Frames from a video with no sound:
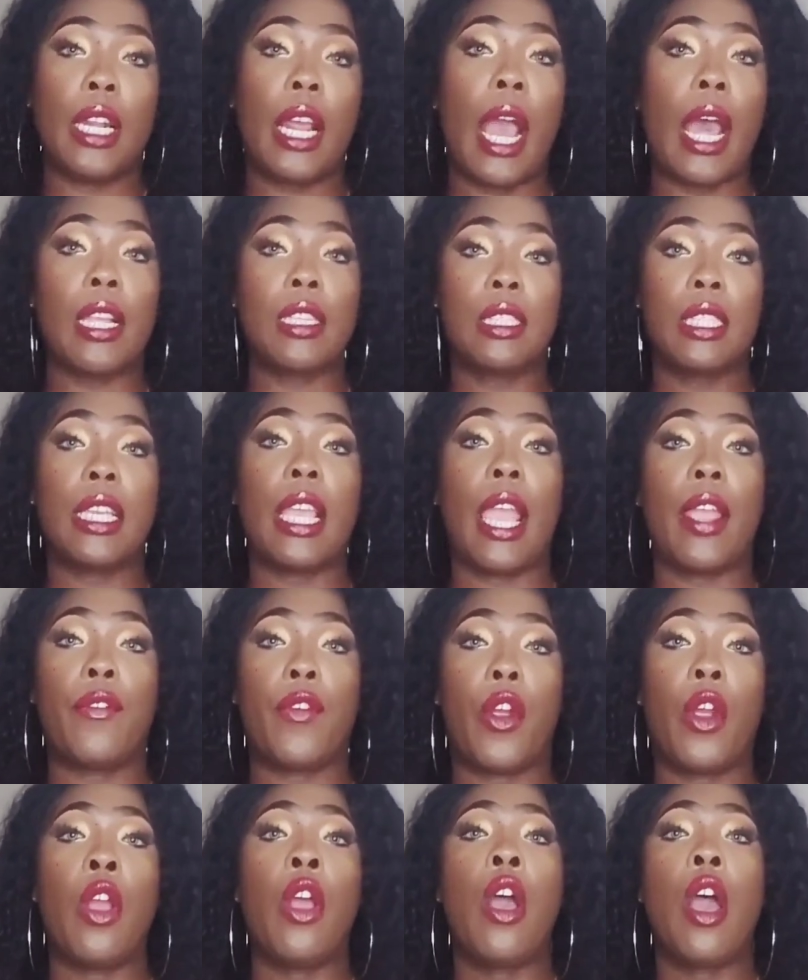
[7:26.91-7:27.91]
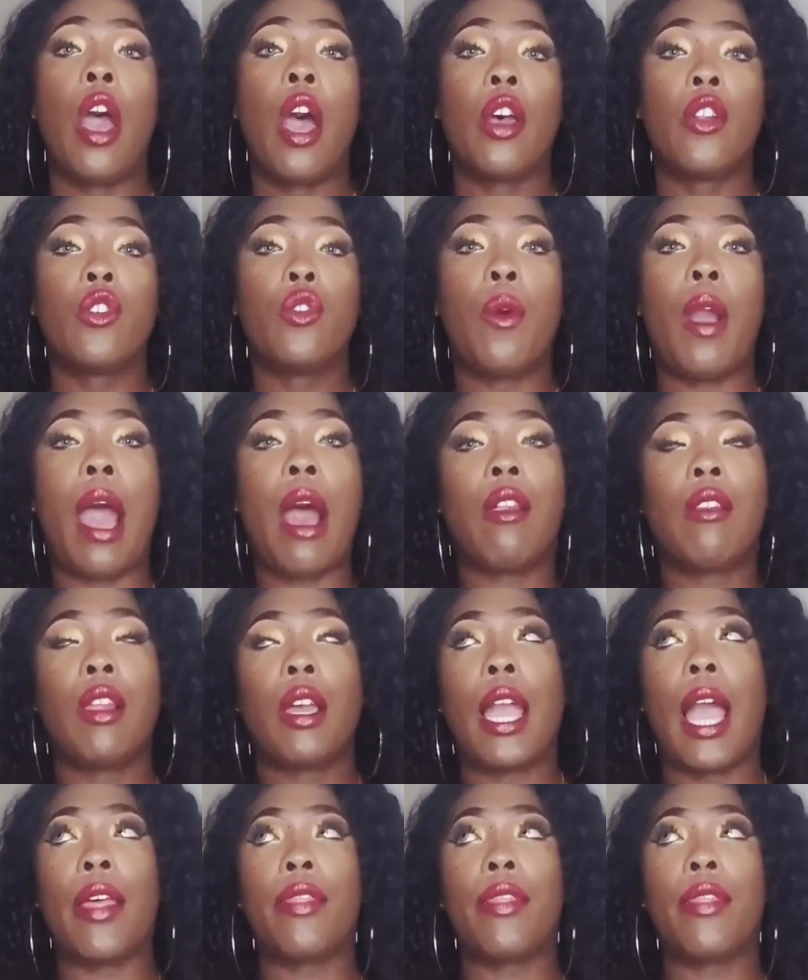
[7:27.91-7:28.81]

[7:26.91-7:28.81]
It honestly gave her a new outlook.